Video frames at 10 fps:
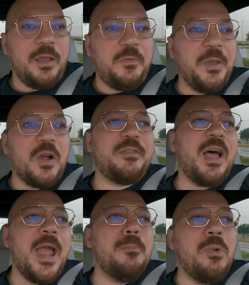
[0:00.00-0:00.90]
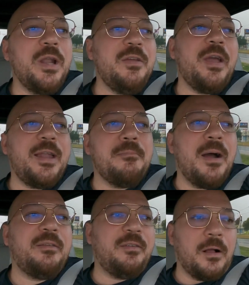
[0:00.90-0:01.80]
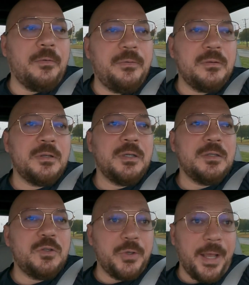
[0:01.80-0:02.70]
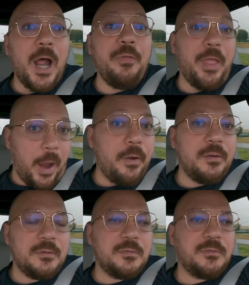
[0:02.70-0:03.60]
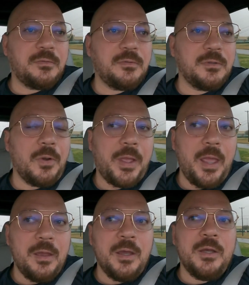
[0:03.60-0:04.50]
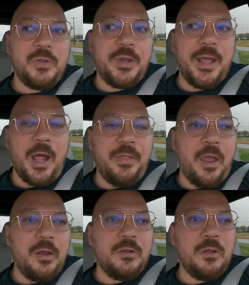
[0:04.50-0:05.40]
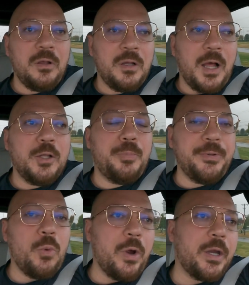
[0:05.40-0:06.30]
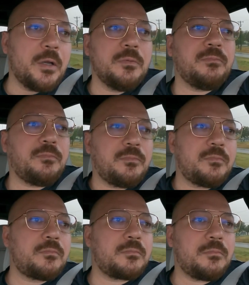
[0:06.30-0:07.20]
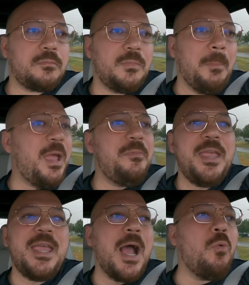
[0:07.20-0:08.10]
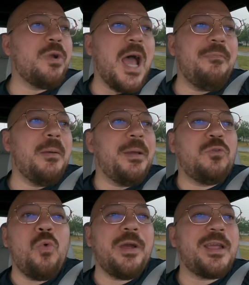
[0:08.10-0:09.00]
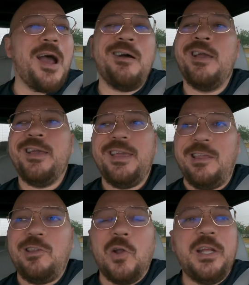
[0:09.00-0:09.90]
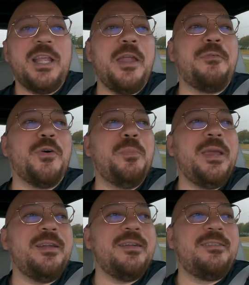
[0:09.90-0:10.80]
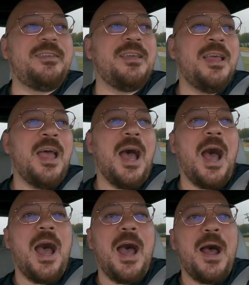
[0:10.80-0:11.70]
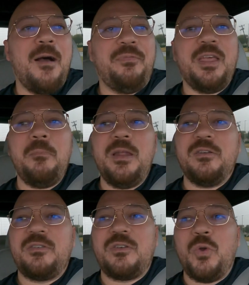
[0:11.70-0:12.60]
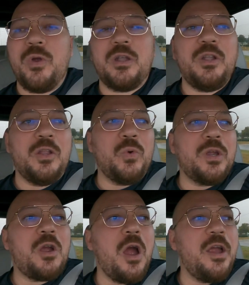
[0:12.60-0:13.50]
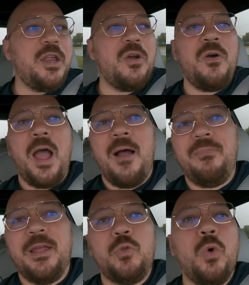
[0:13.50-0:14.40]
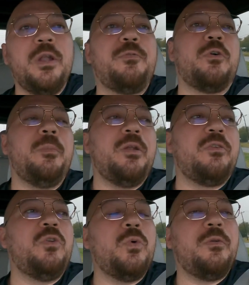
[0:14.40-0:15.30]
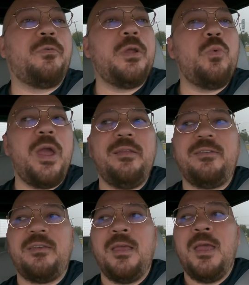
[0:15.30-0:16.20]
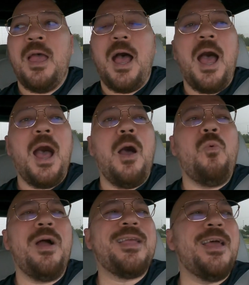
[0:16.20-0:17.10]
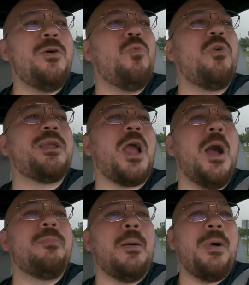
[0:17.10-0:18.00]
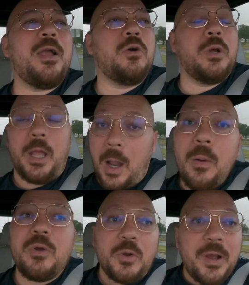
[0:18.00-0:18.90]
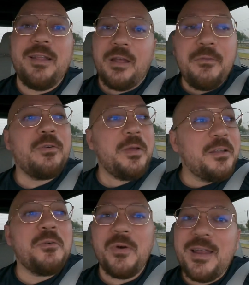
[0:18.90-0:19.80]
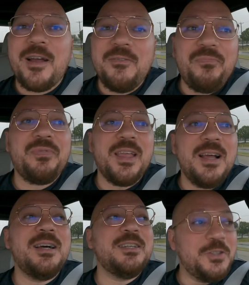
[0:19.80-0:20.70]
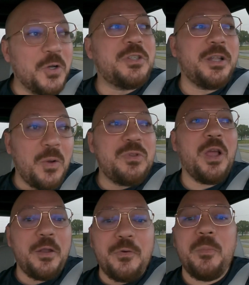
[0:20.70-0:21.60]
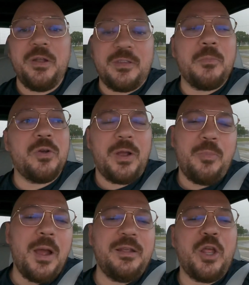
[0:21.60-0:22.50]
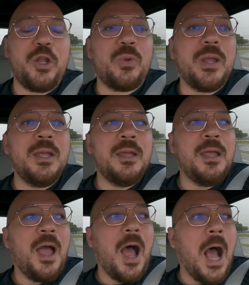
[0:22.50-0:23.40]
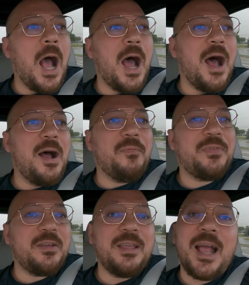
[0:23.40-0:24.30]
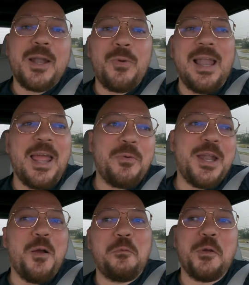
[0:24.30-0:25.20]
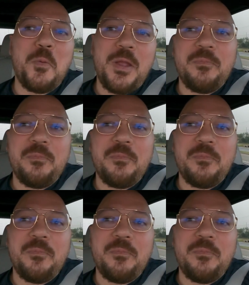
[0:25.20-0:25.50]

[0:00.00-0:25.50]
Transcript: It's because I am motivating myself to get out there, okay, to get out there and to put the work maybe I won't have the best workout. It's only 34 minutes, uh, 10 minutes doing doing cardio, and then 24 minutes doing free weights. Uh, what kind of workout am I gonna get? Oh, I'm gonna get 34 minutes of workout. Those are the 34 minutes I'm gonna get, probably 33, because uh, I got a red light right now in front of